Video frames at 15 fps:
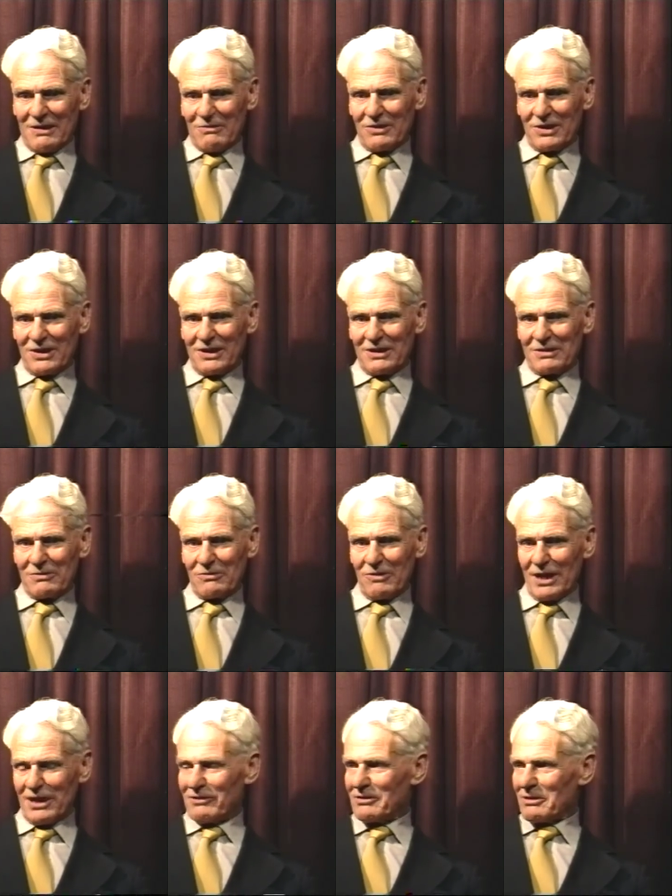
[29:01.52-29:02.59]
with this
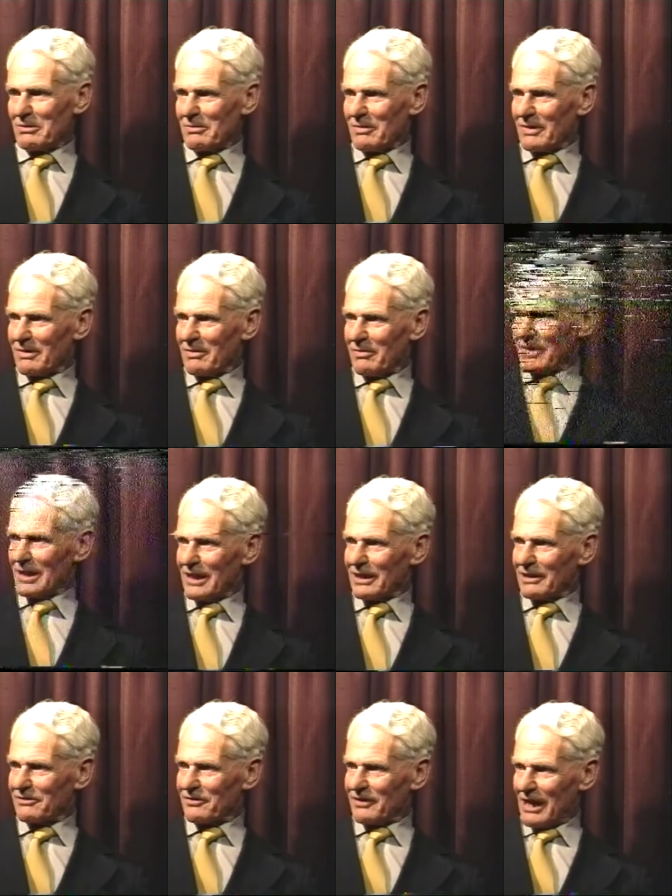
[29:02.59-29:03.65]
wonderful
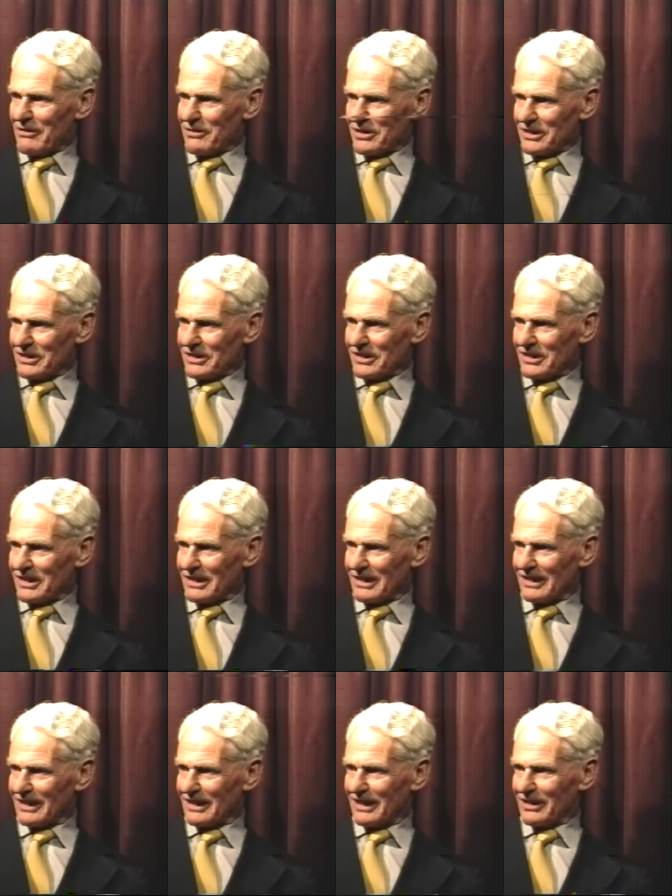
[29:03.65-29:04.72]
building of Founders,
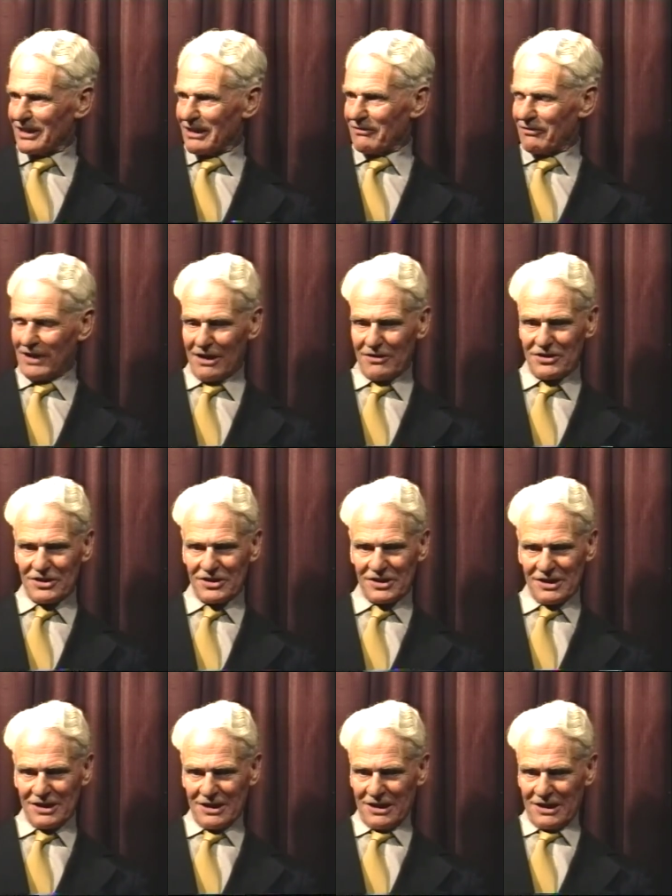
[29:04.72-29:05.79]
and then Founders
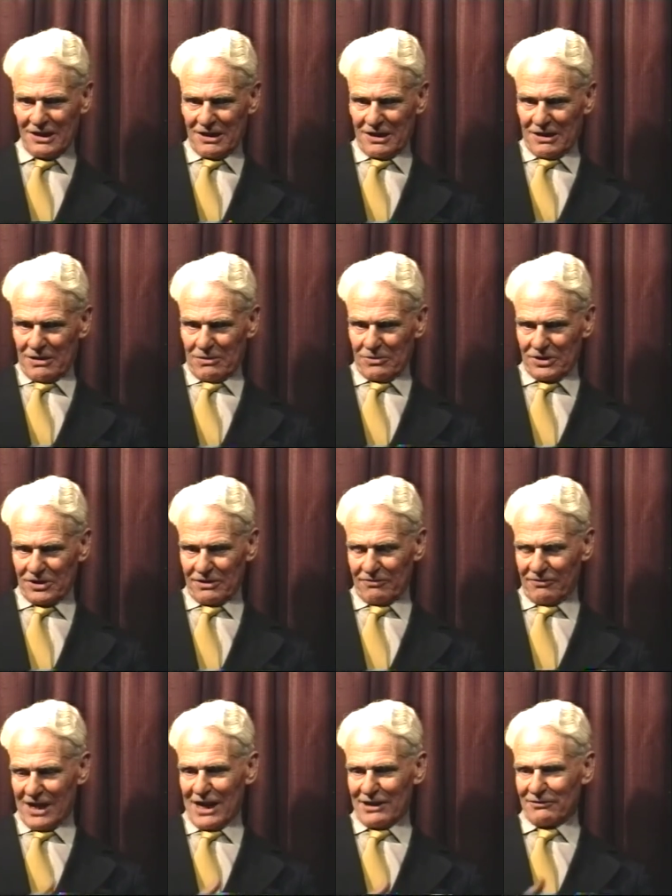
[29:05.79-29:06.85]
was a
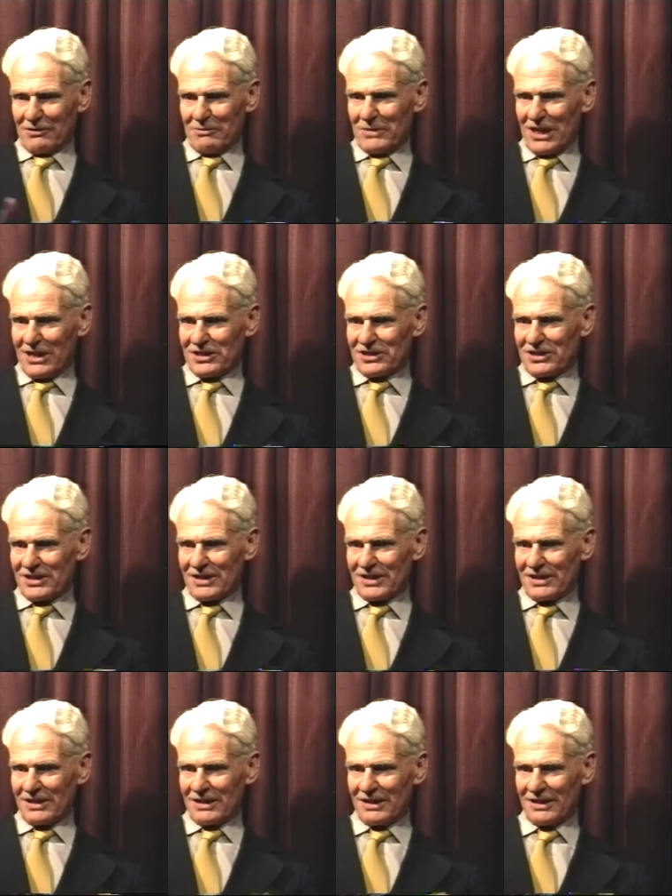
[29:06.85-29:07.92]
flat for masters
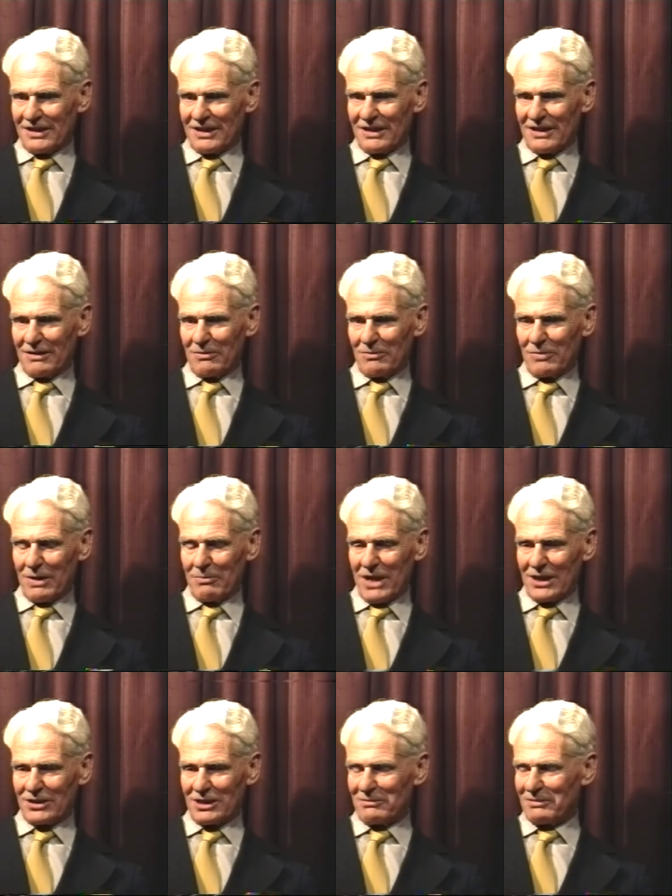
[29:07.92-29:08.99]
and uh,
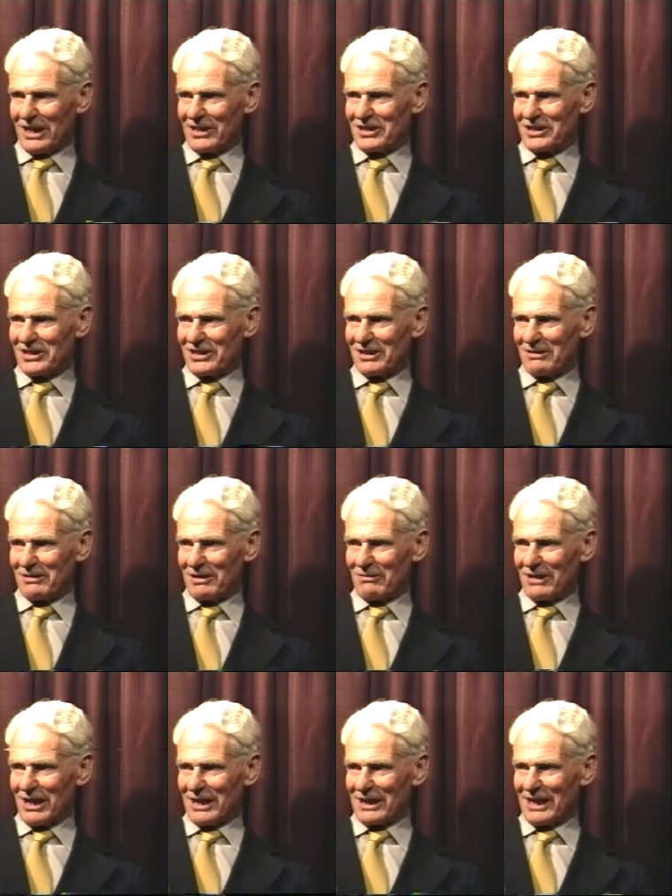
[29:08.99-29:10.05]
bachelor masters.
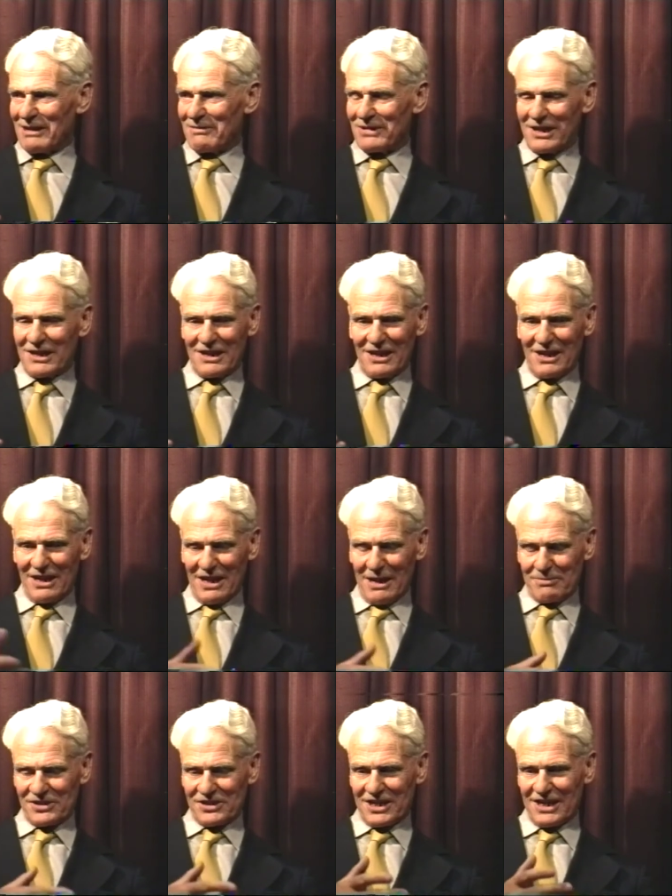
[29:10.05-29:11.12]
When I came here, uh,
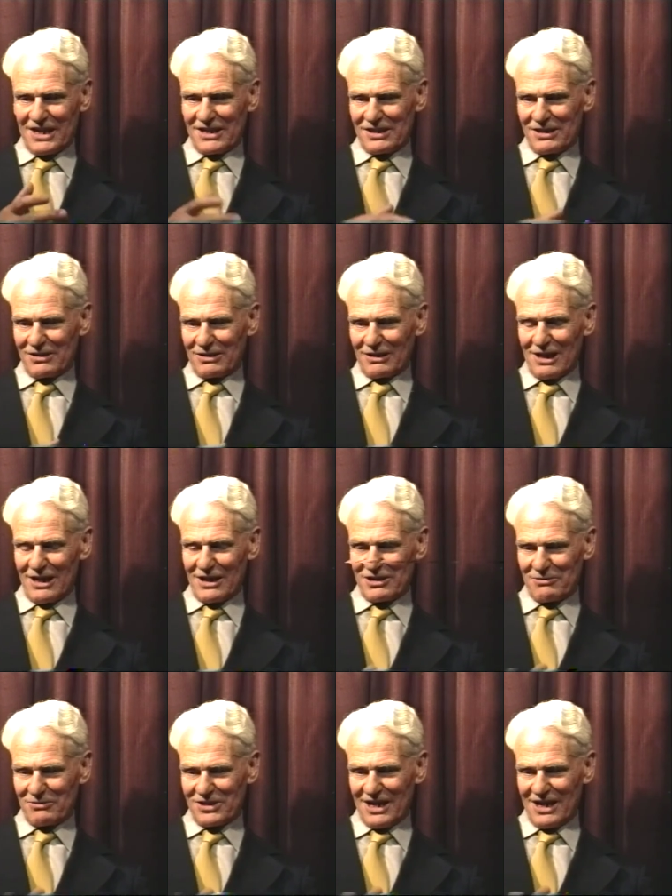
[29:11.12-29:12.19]
upstairs and
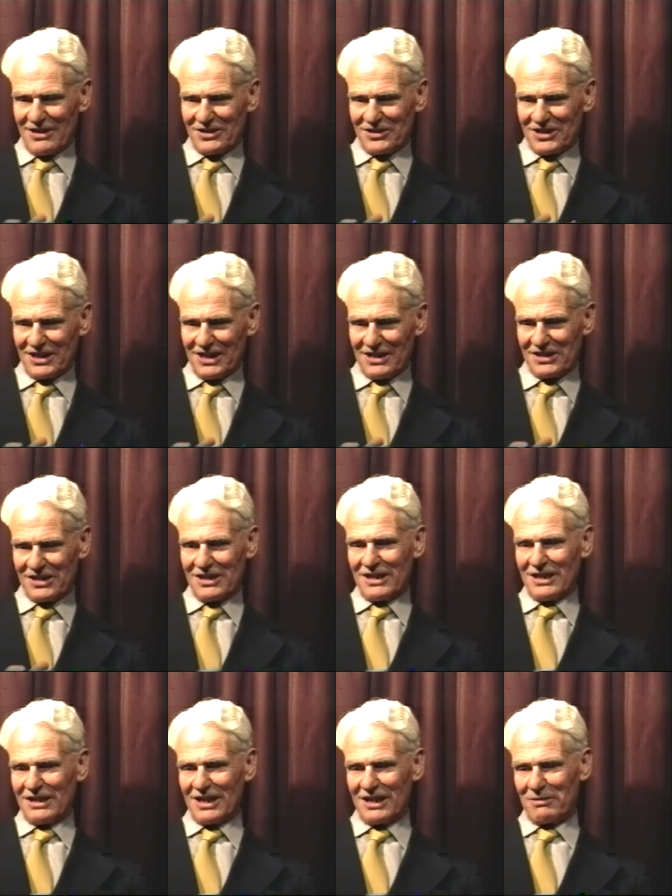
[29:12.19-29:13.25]
classrooms downstairs,
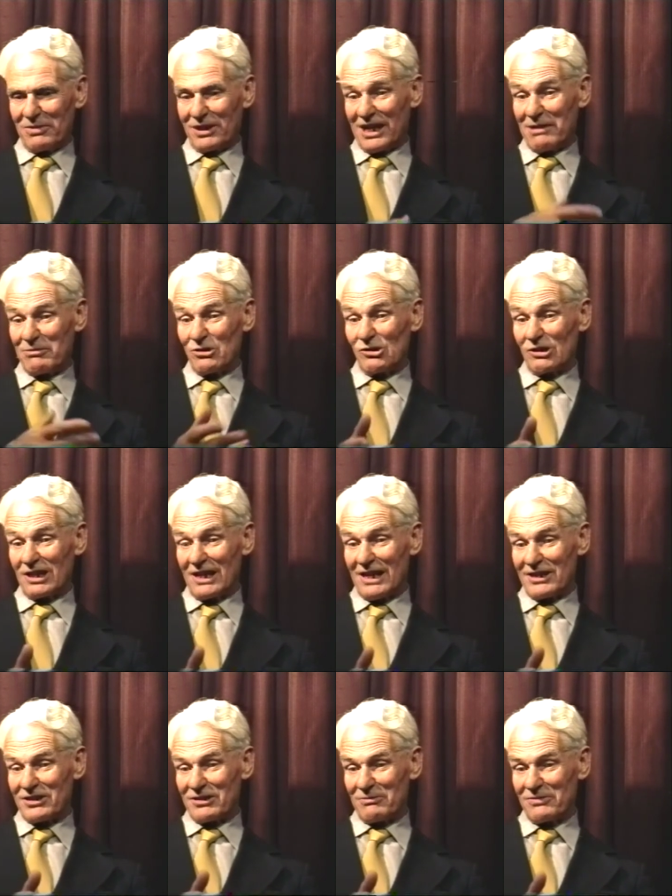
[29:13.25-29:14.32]
then it became all
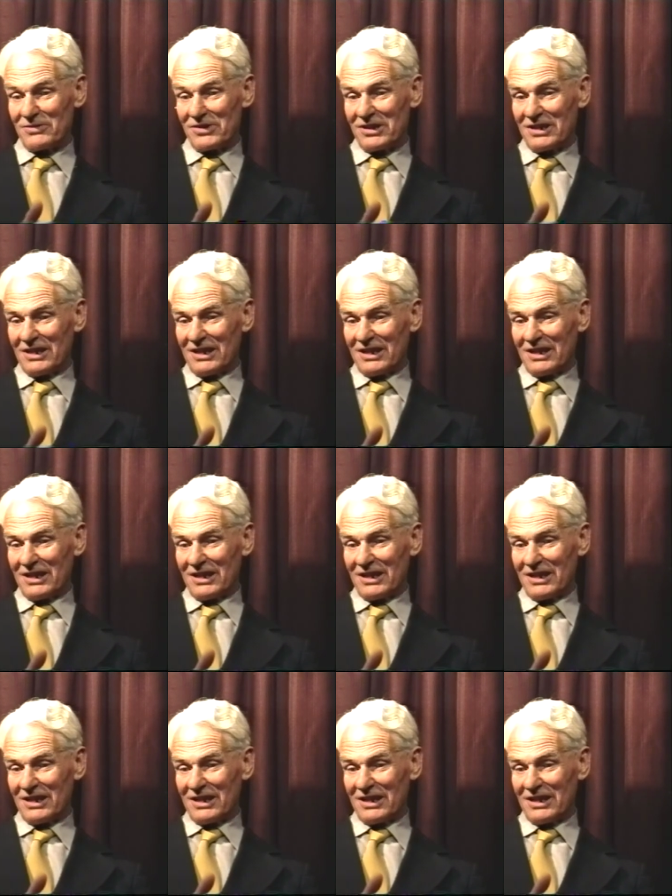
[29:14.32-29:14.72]
classrooms.